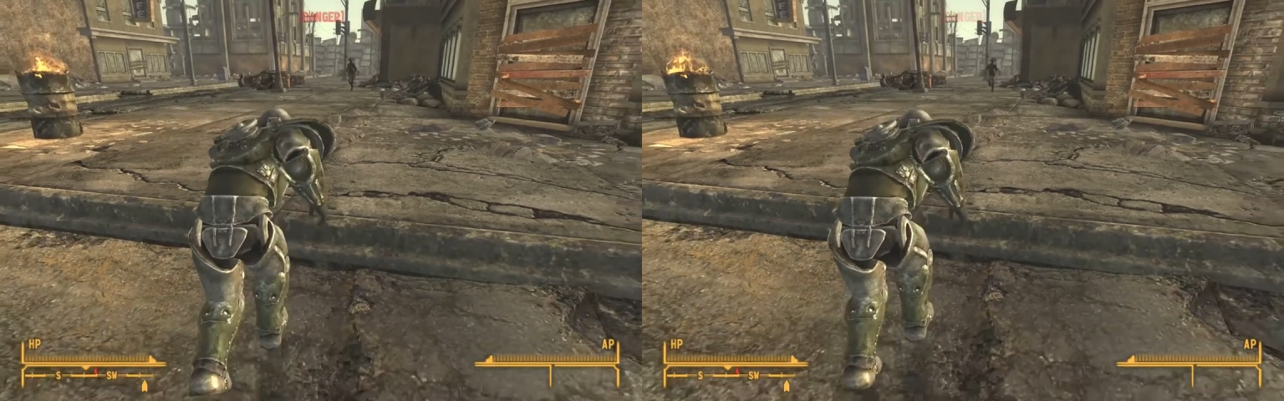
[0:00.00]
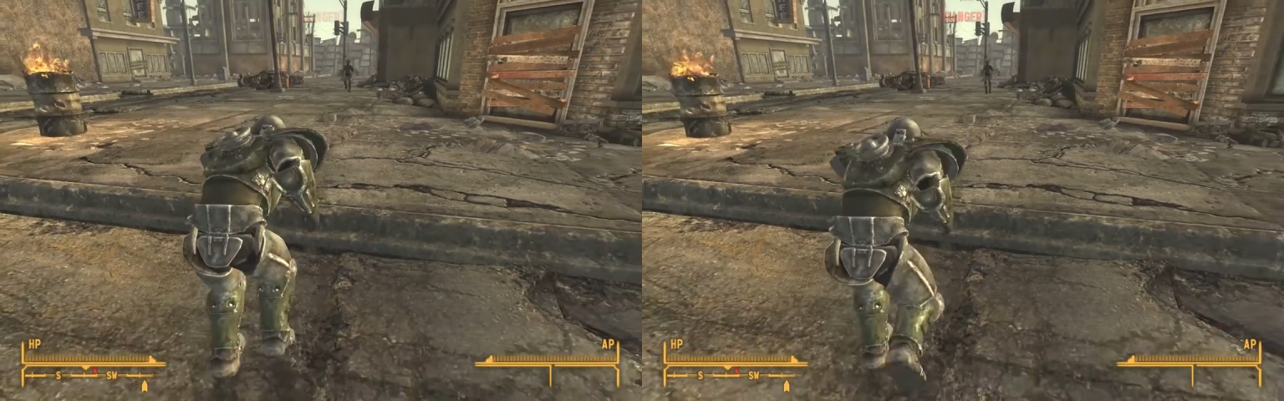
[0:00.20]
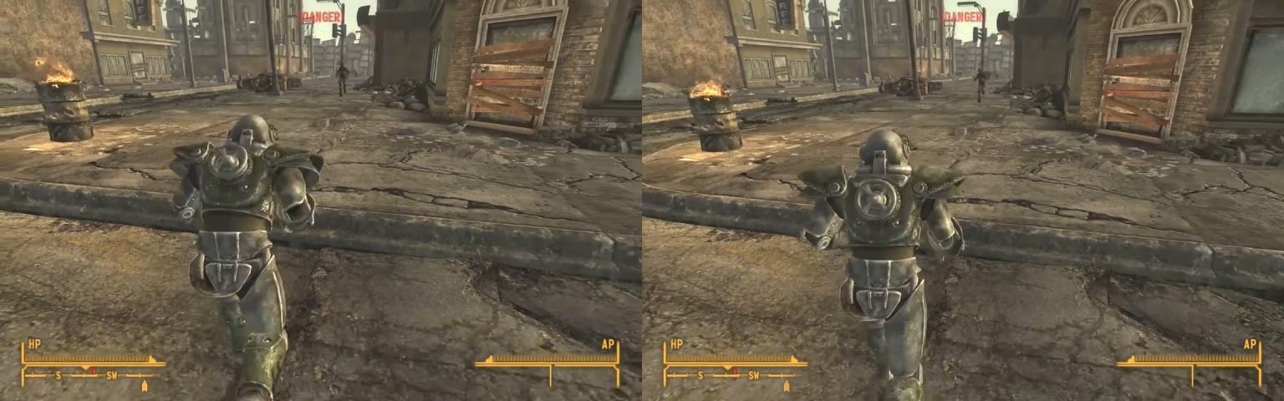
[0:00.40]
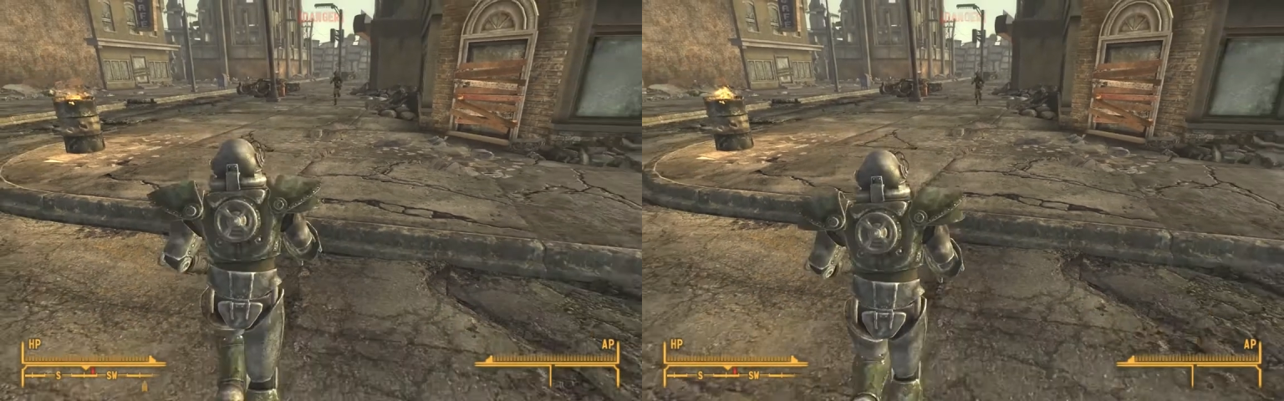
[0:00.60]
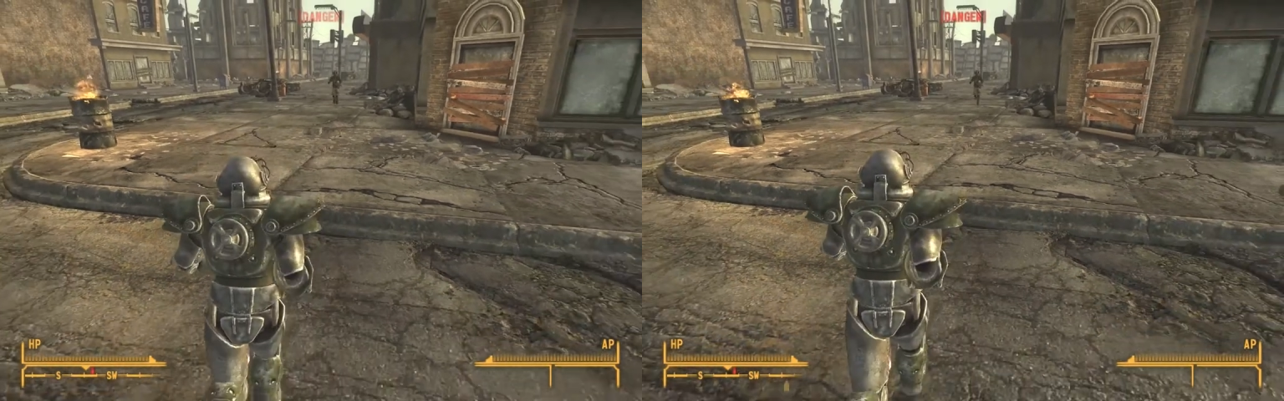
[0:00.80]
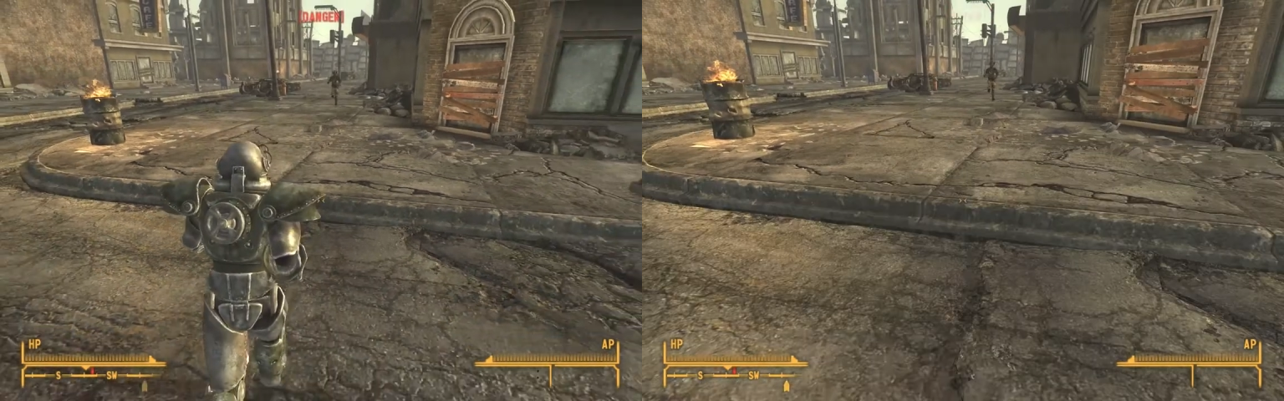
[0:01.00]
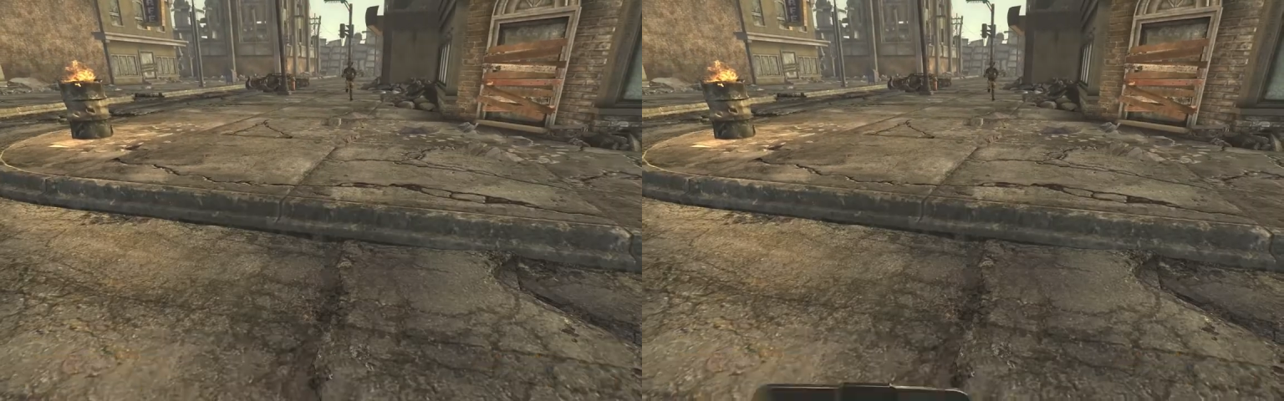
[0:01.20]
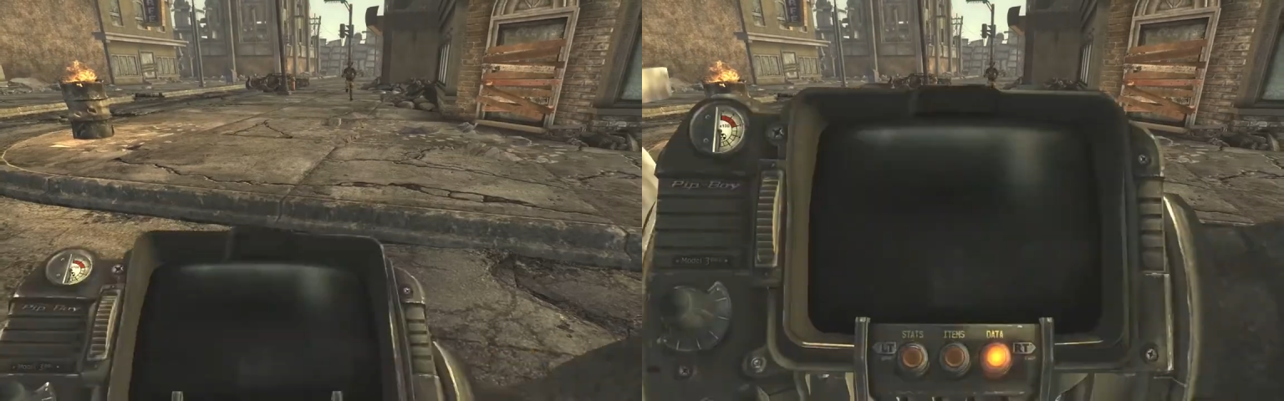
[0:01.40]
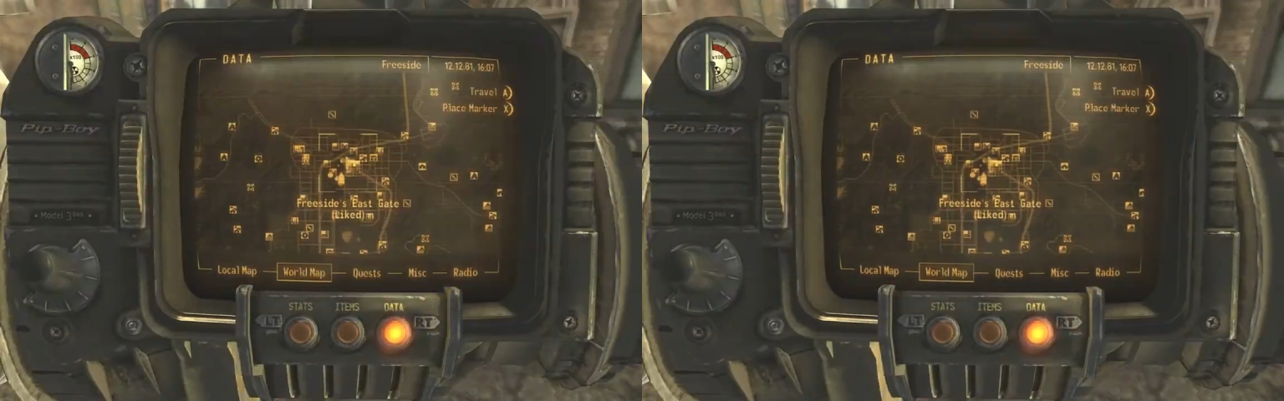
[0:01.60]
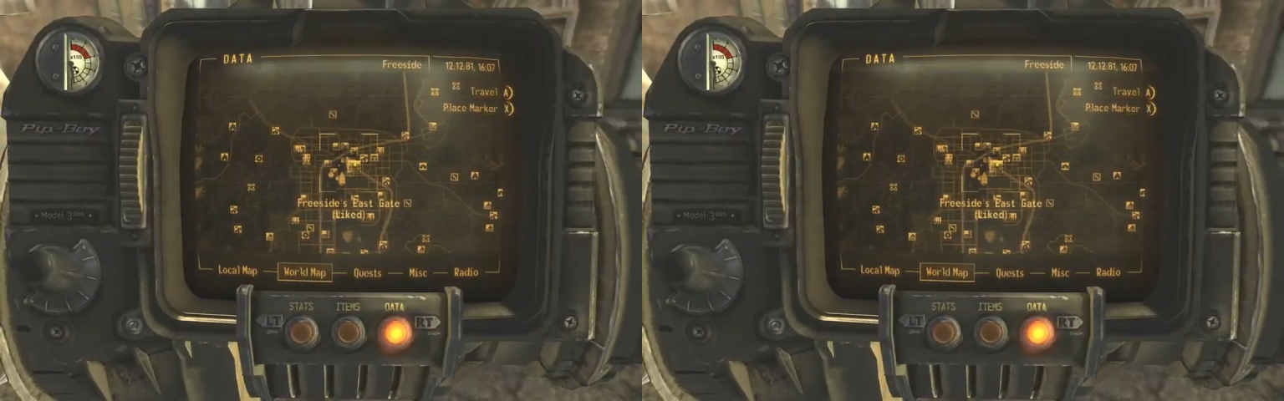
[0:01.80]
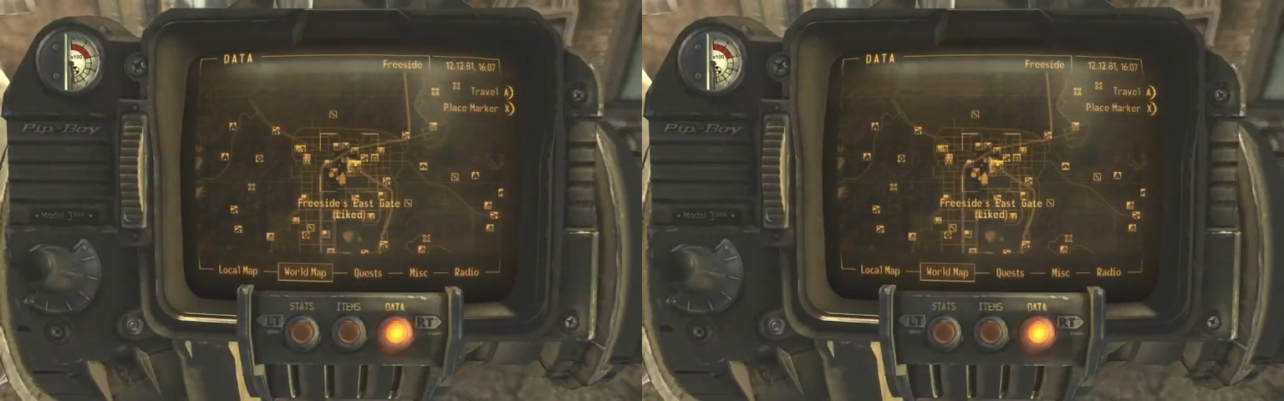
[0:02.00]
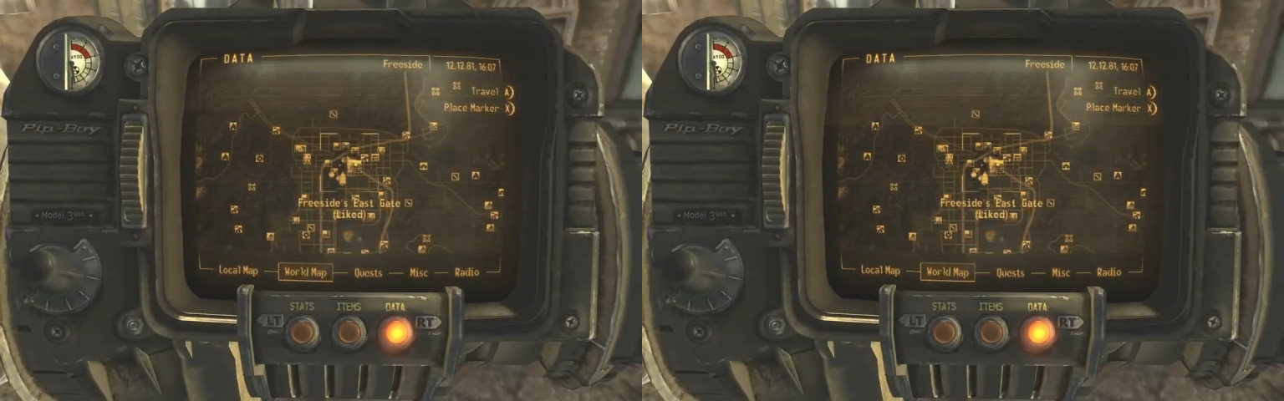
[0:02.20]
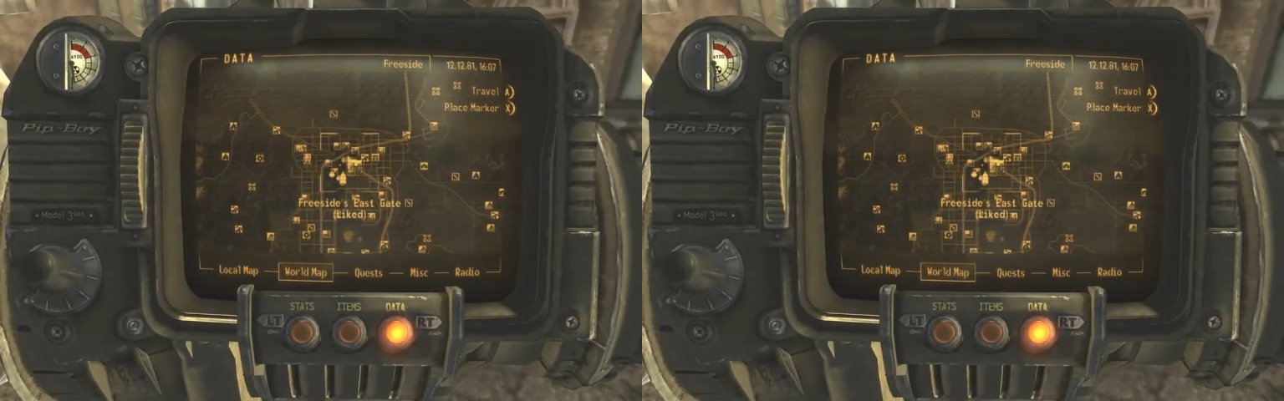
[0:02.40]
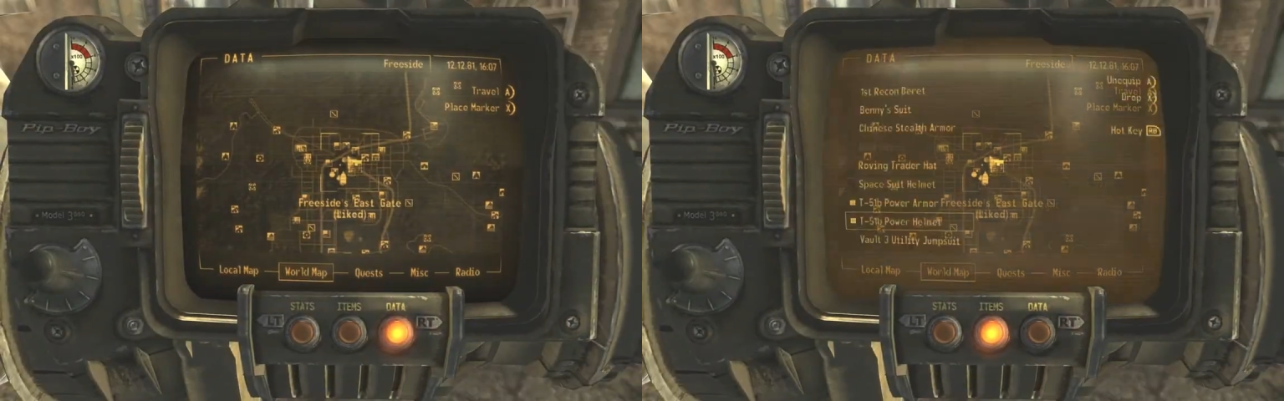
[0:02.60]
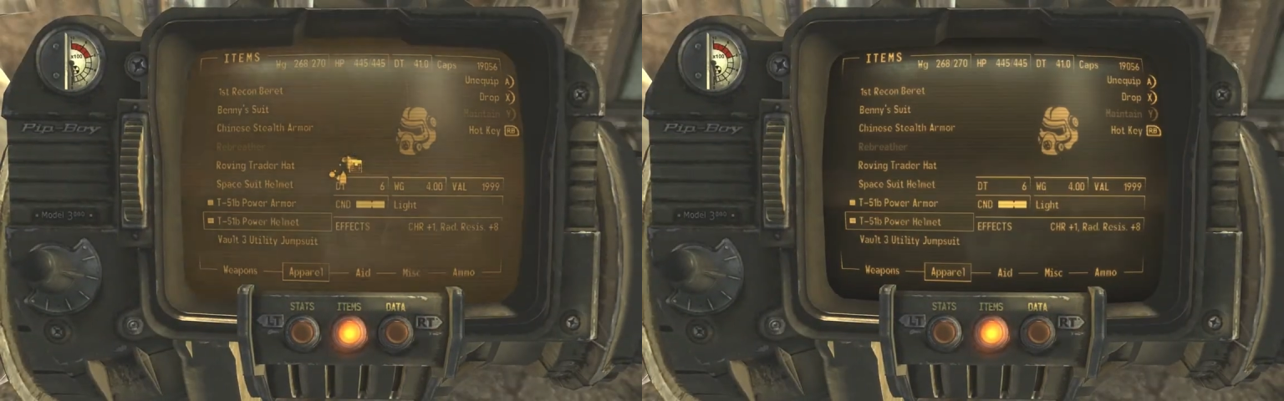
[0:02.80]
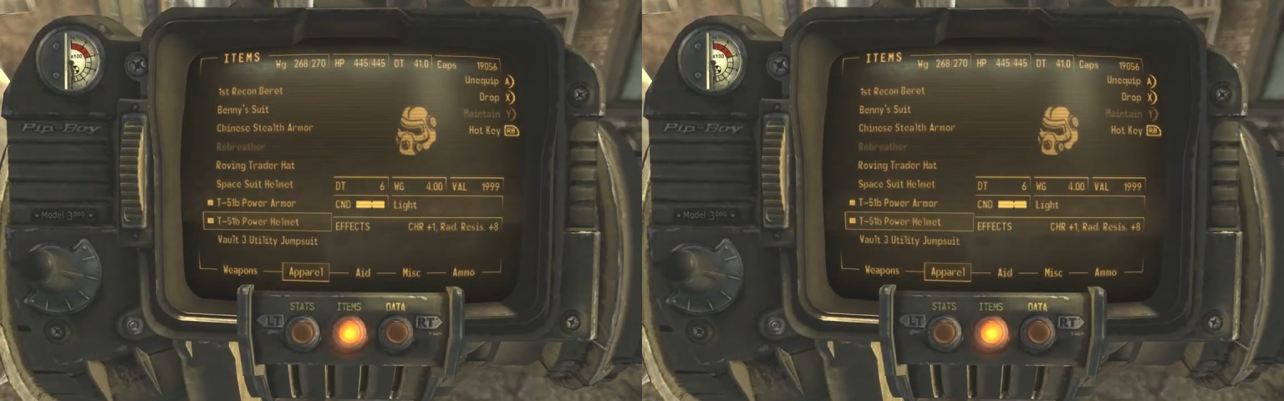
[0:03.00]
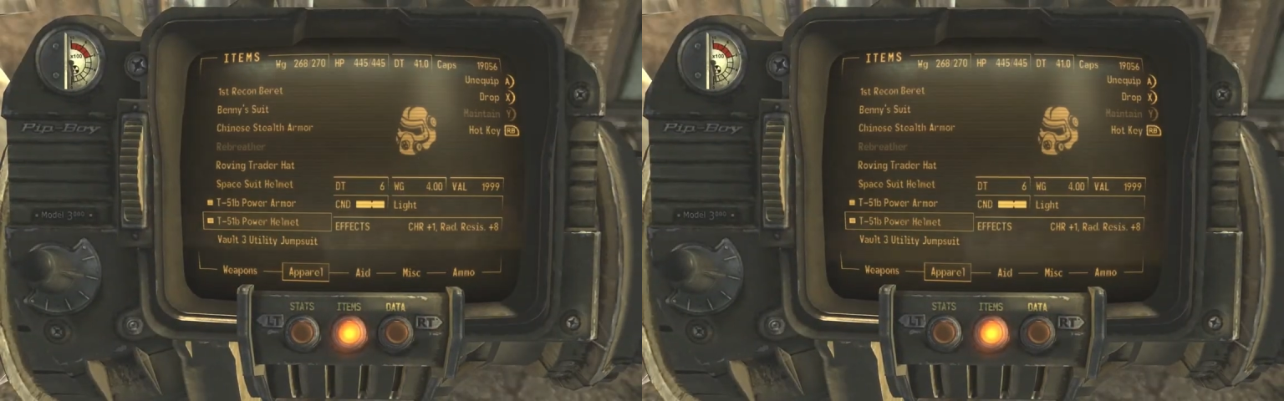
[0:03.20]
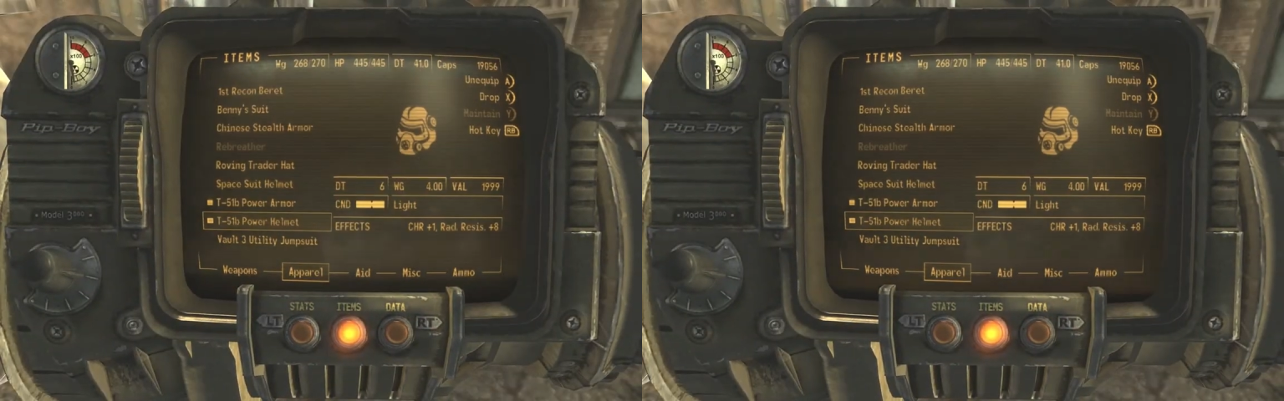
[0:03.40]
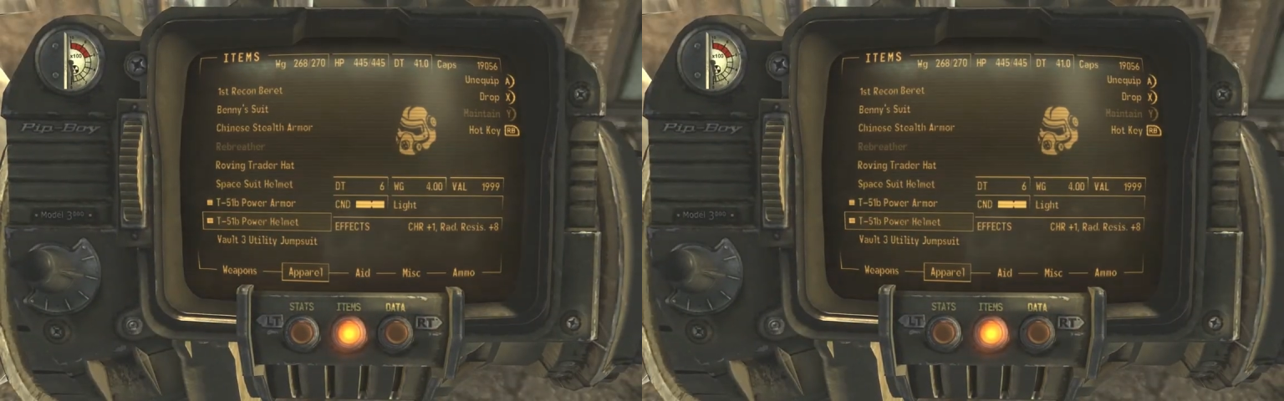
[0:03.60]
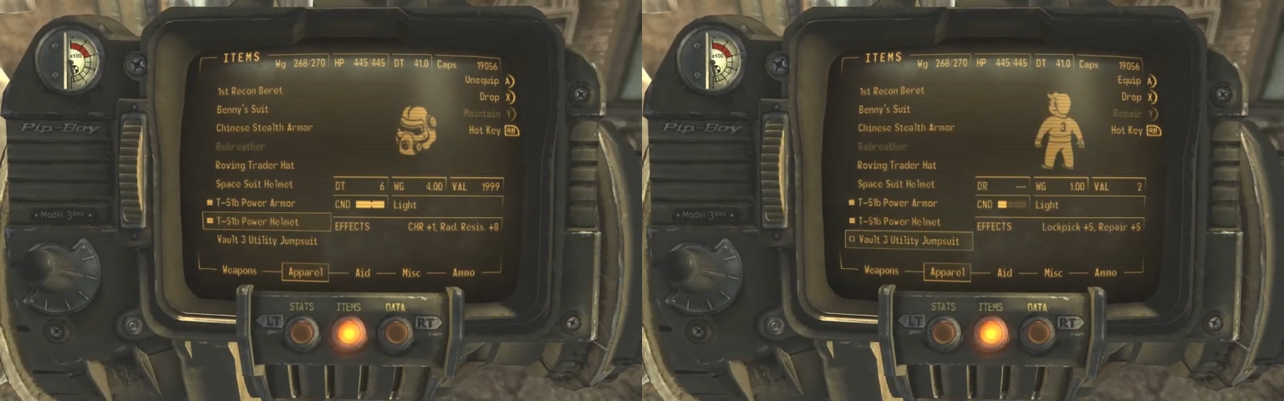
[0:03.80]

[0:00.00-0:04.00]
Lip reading: (no speaker visible)